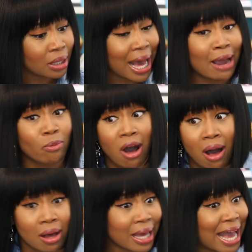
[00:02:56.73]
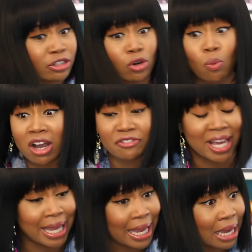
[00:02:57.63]
I work. I do work for
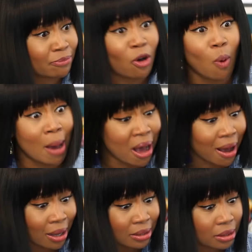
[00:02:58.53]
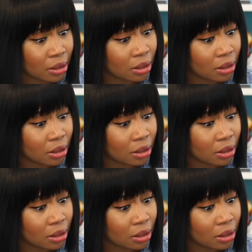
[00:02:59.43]
him for Walmart.